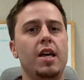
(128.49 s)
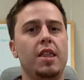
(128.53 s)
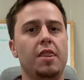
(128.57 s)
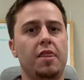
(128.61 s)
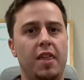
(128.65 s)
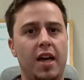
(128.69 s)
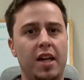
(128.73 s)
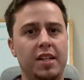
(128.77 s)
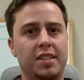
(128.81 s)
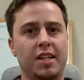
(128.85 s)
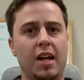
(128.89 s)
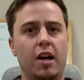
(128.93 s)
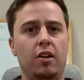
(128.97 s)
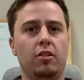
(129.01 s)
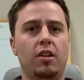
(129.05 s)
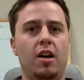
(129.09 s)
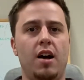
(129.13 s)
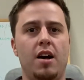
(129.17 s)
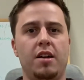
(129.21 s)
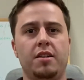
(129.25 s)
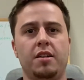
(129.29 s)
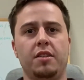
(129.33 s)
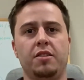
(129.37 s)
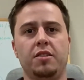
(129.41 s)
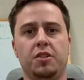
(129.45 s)
That's
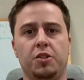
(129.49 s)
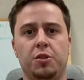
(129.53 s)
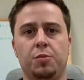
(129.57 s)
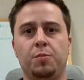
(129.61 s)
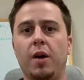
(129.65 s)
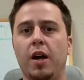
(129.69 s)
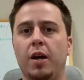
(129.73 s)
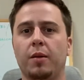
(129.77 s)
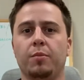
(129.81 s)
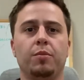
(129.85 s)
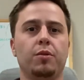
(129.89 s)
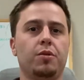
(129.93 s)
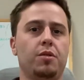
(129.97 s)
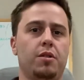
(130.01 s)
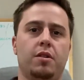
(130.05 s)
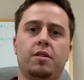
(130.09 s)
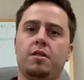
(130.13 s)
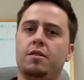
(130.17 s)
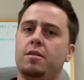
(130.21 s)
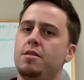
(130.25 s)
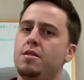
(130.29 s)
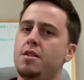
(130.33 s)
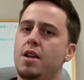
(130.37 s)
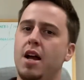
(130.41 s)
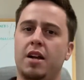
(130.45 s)
outlined in the spec book,
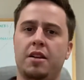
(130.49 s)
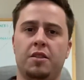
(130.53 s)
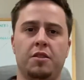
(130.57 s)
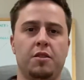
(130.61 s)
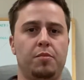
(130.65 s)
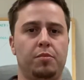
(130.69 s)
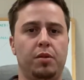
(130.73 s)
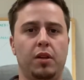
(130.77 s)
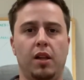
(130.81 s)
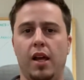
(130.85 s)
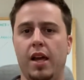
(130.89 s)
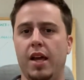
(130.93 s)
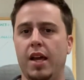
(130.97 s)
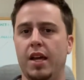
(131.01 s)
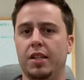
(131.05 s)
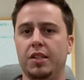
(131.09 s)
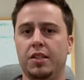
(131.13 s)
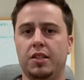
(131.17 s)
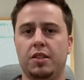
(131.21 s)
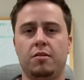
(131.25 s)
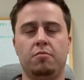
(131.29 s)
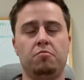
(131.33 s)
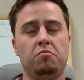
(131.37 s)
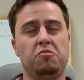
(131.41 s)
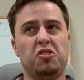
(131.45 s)
not in the
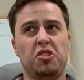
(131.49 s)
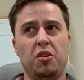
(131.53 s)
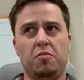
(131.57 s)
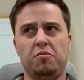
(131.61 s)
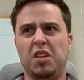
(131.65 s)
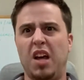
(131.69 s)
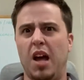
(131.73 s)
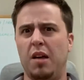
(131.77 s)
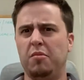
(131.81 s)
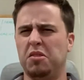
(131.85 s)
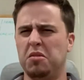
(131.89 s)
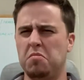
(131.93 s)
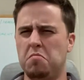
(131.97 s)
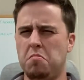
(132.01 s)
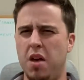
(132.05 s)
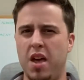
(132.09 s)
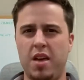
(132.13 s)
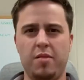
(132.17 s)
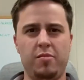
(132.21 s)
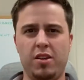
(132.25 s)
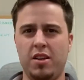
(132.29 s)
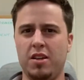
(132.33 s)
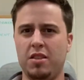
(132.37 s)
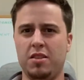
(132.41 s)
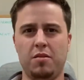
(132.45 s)
plans. Sometimes it may
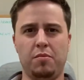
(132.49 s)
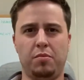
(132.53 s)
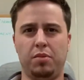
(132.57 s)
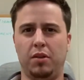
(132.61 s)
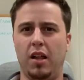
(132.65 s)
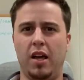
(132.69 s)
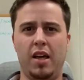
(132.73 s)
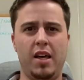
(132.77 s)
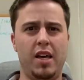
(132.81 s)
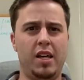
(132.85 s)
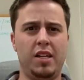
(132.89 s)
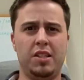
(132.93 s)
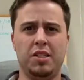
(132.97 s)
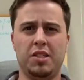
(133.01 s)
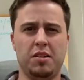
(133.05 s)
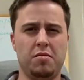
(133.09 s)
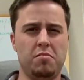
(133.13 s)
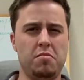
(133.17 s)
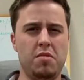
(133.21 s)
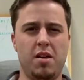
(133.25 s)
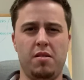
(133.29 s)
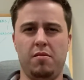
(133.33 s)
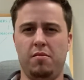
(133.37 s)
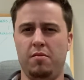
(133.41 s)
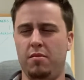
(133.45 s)
be in the plans, it
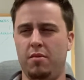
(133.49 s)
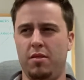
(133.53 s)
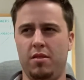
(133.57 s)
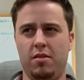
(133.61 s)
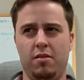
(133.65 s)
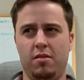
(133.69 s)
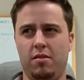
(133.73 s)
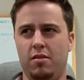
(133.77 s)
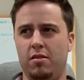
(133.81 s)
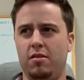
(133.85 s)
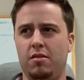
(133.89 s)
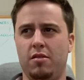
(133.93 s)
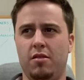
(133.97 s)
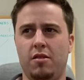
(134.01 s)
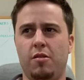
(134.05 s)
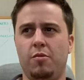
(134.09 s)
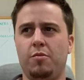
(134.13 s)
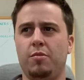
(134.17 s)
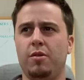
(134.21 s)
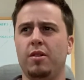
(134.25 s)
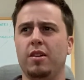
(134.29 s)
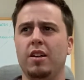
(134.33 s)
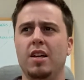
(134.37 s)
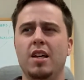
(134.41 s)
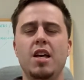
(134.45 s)
may,
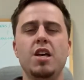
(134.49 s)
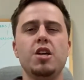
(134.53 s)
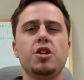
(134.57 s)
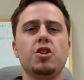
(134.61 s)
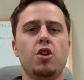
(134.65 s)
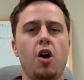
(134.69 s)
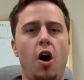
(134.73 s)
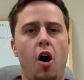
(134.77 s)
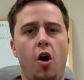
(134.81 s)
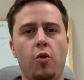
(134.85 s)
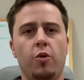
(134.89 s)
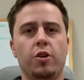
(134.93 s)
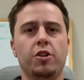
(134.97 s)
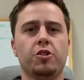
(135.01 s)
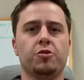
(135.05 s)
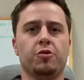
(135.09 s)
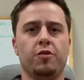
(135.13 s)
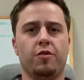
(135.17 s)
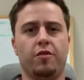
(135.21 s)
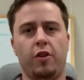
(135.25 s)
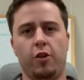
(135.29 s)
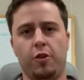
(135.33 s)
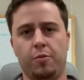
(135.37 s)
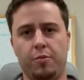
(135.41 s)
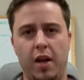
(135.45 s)
but you always
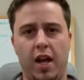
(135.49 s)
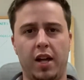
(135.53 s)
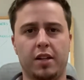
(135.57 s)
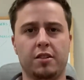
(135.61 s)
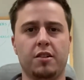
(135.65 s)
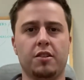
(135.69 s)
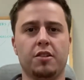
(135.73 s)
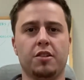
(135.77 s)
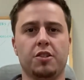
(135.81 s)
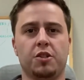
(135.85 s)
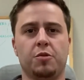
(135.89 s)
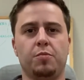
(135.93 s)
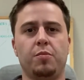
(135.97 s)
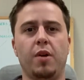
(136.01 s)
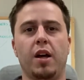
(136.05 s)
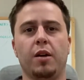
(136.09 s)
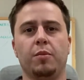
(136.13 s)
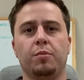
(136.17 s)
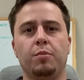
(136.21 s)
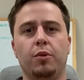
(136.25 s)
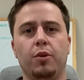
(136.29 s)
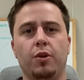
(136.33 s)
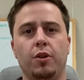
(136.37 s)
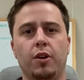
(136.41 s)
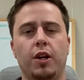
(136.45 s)
revert back to the spec
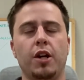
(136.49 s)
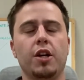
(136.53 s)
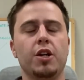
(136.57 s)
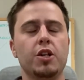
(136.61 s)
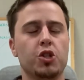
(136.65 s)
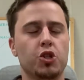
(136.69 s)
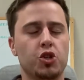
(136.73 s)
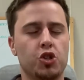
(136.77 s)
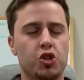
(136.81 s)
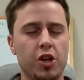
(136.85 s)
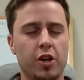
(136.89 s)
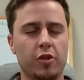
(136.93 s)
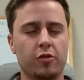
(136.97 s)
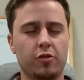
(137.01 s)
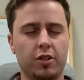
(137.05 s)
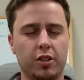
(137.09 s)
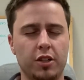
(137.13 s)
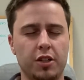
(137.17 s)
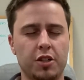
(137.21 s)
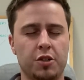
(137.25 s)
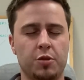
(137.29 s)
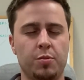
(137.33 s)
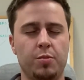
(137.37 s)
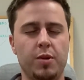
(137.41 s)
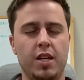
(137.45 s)
book,
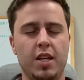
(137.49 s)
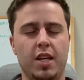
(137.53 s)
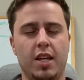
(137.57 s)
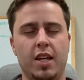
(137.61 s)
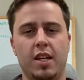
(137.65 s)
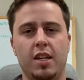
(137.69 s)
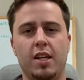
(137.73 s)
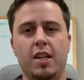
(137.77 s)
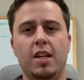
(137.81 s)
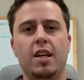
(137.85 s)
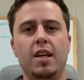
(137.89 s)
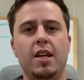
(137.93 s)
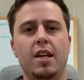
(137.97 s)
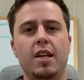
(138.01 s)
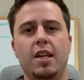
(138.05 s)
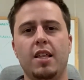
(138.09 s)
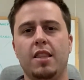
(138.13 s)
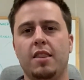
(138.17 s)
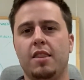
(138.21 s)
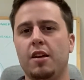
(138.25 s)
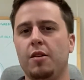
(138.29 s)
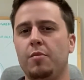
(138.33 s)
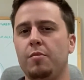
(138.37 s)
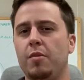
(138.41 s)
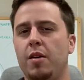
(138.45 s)
generally speaking.
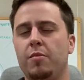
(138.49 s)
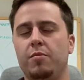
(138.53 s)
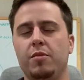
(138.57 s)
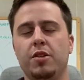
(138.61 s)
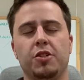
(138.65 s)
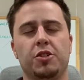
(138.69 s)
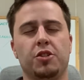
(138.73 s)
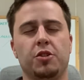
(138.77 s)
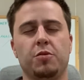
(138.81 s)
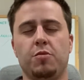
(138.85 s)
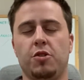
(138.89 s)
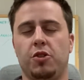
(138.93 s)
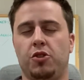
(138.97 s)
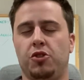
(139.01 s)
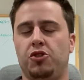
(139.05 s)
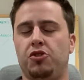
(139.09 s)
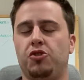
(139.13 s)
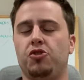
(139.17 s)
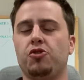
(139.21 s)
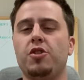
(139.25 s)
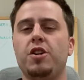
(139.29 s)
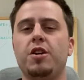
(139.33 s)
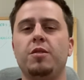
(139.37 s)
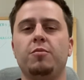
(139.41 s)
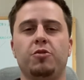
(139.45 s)
There may be some
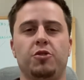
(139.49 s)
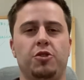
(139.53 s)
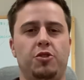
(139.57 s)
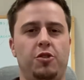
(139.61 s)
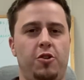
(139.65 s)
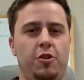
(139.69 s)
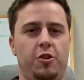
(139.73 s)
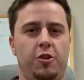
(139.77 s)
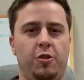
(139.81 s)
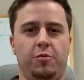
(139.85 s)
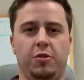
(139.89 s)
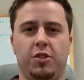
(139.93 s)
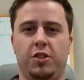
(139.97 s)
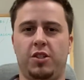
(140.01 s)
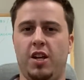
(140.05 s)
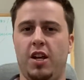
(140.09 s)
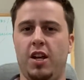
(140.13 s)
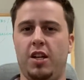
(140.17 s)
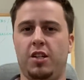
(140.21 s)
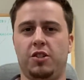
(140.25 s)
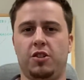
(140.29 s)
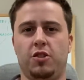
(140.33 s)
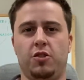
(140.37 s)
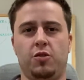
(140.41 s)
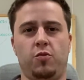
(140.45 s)
extreme
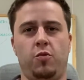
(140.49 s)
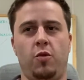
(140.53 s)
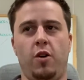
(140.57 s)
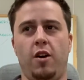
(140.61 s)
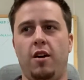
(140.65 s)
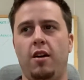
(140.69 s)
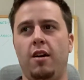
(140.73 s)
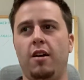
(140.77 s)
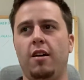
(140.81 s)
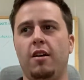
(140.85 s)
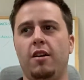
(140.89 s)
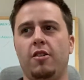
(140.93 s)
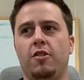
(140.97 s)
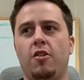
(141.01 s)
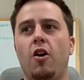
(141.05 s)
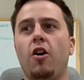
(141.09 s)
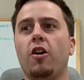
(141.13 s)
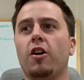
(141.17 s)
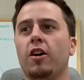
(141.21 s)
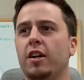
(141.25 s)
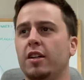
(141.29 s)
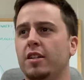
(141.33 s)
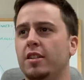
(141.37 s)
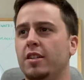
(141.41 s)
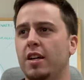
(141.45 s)
circumstances where an
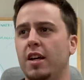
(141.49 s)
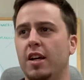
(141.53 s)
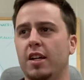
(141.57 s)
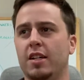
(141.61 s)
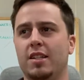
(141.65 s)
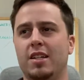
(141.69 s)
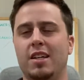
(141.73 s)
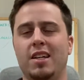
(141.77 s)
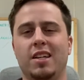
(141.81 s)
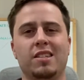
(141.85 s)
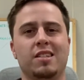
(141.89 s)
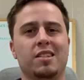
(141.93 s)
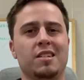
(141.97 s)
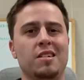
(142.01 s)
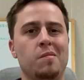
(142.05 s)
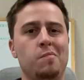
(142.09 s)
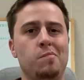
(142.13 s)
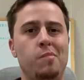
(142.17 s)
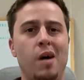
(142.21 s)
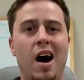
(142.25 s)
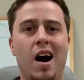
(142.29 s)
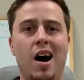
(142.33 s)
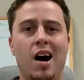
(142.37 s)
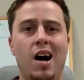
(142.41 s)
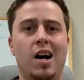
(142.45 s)
architect gets in a
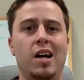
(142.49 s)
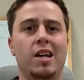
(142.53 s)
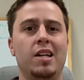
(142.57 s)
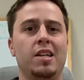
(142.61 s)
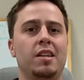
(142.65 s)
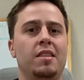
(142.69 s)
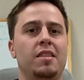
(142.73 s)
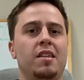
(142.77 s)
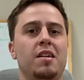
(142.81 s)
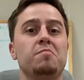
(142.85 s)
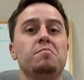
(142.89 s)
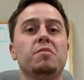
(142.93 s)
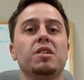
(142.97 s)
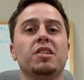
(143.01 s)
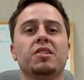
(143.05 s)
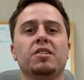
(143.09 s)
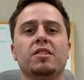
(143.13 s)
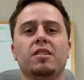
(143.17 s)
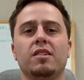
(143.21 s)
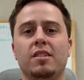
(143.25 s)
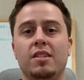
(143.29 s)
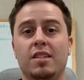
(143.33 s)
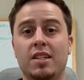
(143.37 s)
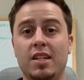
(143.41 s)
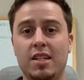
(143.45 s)
bind, they missed a
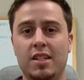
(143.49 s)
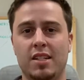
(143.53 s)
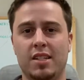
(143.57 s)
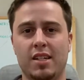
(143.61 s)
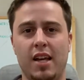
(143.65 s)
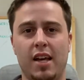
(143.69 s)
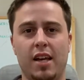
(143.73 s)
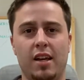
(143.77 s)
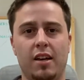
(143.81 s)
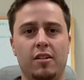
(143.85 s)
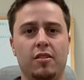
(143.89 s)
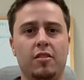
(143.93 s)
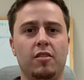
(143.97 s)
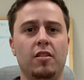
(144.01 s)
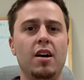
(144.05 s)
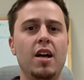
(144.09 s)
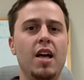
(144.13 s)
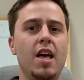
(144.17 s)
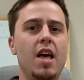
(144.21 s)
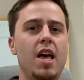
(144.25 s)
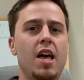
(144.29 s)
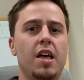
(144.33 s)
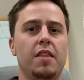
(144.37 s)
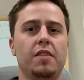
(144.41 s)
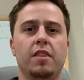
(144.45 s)
detail,
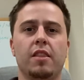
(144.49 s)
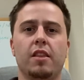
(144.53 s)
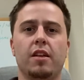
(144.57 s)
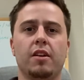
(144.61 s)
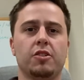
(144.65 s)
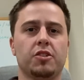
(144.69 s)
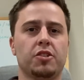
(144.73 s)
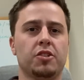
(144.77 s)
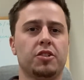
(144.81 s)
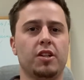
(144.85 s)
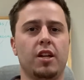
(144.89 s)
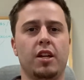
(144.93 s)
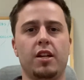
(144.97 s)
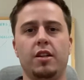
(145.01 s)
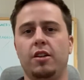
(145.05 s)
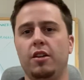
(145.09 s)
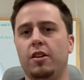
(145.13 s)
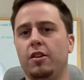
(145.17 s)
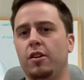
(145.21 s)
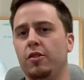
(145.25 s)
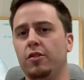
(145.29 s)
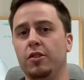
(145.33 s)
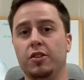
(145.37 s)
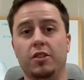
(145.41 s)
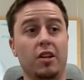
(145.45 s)
and they'll say,
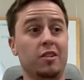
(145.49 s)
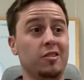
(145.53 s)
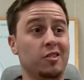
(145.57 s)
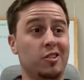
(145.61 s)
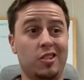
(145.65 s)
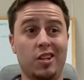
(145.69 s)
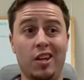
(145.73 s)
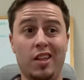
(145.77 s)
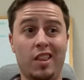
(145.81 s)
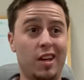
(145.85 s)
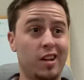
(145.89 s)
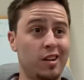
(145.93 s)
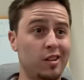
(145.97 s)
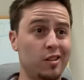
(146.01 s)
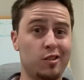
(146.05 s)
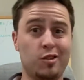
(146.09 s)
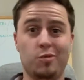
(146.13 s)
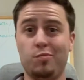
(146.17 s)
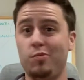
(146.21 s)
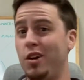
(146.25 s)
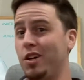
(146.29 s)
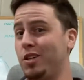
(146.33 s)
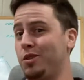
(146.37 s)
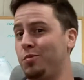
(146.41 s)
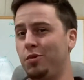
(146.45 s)
it doesn't say that in the
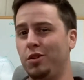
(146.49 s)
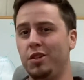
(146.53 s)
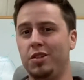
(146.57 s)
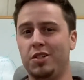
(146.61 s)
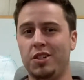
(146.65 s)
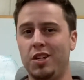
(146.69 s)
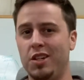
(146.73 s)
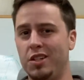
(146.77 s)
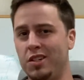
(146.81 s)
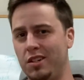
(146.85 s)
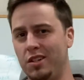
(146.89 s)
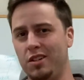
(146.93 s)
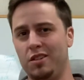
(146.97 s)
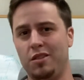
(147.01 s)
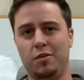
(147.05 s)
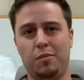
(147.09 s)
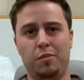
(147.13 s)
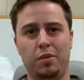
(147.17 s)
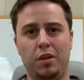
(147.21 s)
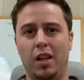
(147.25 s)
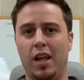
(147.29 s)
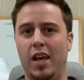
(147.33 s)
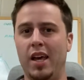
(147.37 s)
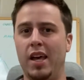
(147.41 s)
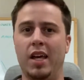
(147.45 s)
specs, but it says it in the
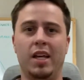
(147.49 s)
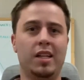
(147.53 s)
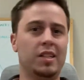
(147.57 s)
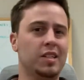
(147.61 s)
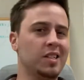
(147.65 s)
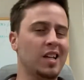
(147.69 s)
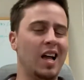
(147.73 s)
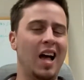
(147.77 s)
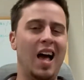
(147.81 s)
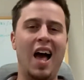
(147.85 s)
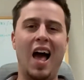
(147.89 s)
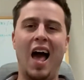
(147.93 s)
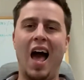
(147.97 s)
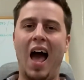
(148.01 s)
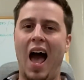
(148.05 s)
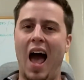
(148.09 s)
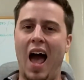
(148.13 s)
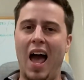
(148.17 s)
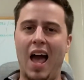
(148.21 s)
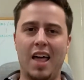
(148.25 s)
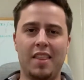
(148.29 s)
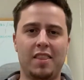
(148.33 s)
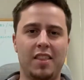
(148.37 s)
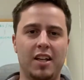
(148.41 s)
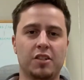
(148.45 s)
plans.
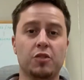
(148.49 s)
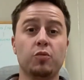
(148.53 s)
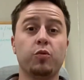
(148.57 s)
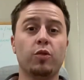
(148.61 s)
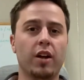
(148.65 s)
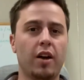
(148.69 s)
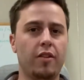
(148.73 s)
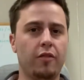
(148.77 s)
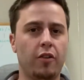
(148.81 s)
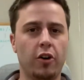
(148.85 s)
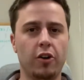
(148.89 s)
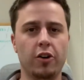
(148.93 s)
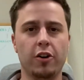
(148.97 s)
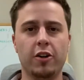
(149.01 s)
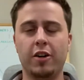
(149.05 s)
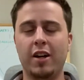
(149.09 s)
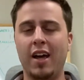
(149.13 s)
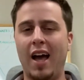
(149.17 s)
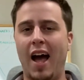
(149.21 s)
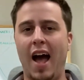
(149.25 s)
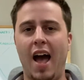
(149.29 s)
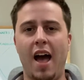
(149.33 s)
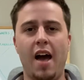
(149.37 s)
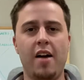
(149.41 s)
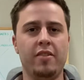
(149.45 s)
That's what I've heard.
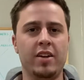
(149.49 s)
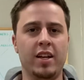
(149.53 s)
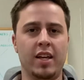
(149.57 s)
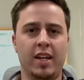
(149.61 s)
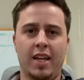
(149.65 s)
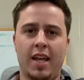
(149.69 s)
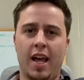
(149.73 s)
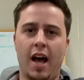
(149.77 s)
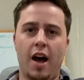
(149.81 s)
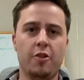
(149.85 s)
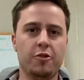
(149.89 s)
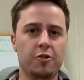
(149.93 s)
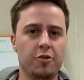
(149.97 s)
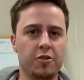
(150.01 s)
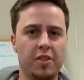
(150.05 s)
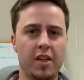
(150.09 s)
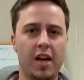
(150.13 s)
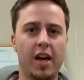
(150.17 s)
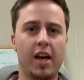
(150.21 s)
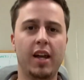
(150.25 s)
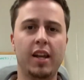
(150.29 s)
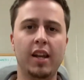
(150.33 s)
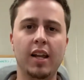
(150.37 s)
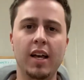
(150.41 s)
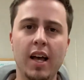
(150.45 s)
I haven't encountered
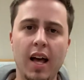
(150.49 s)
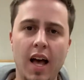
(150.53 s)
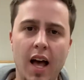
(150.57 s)
that.